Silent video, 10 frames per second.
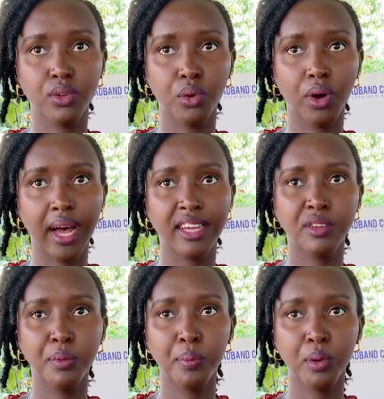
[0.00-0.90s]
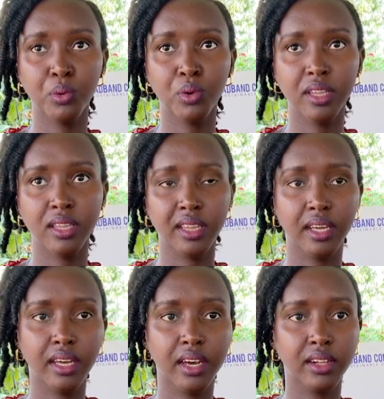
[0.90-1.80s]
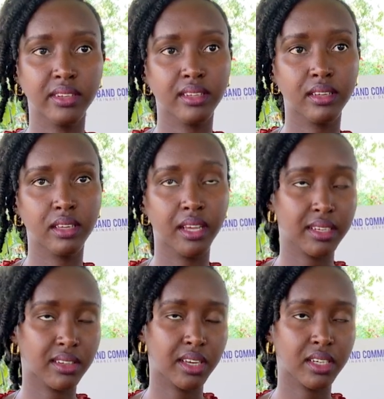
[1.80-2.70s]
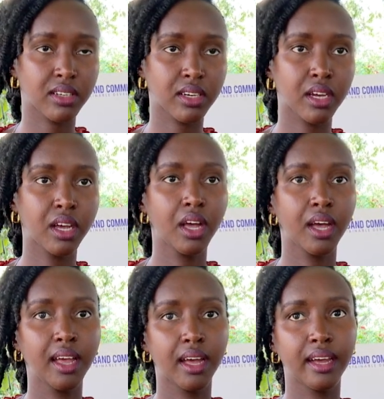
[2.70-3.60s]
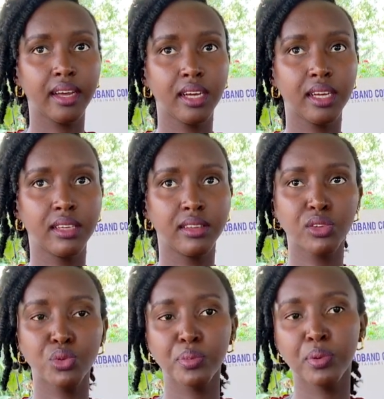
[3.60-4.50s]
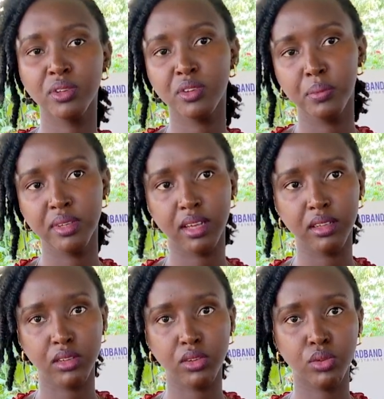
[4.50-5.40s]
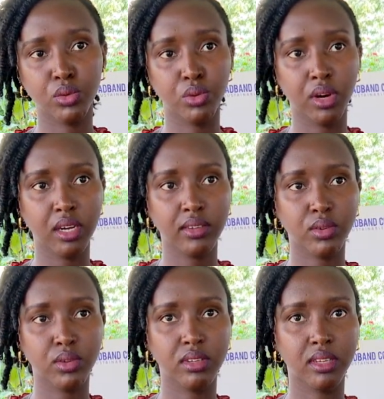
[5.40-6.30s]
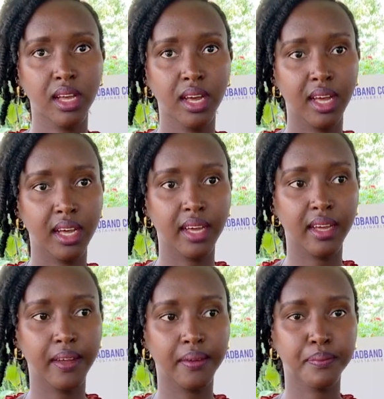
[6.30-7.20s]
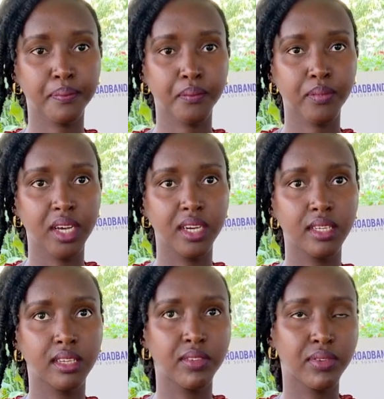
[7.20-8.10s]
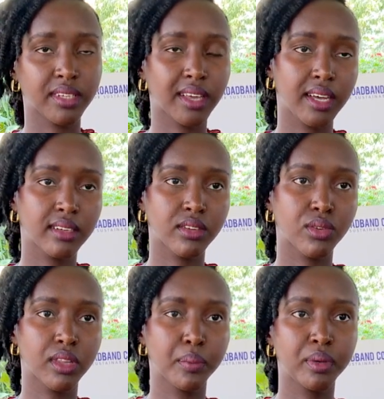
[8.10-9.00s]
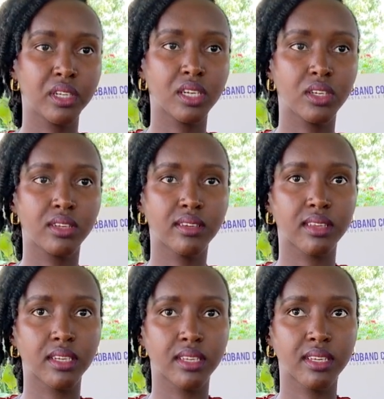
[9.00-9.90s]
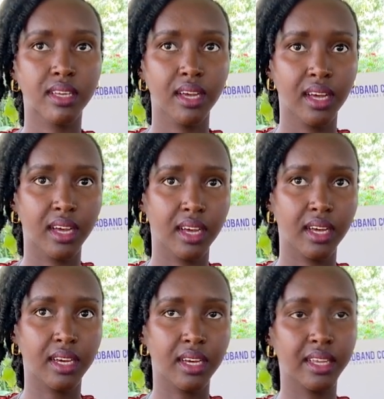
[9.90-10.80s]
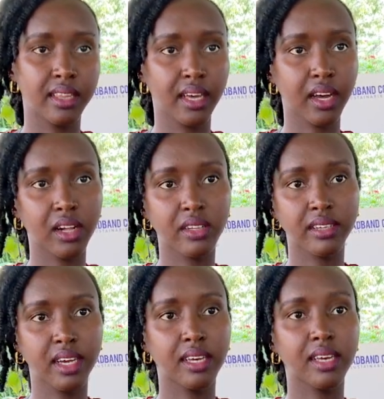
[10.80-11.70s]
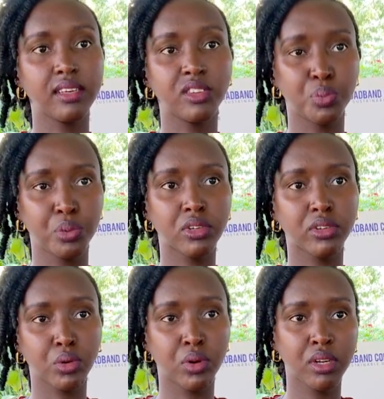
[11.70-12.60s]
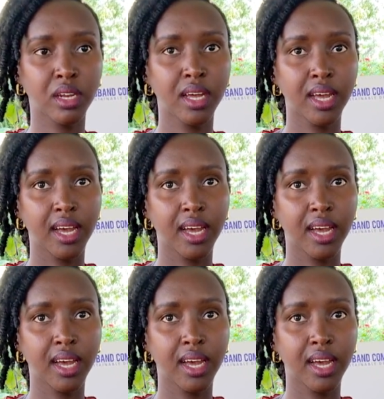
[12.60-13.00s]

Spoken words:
So as people who are in the health tech sector, this report means a lot to us, because it emphasizes on the pillars that the health tech is built on.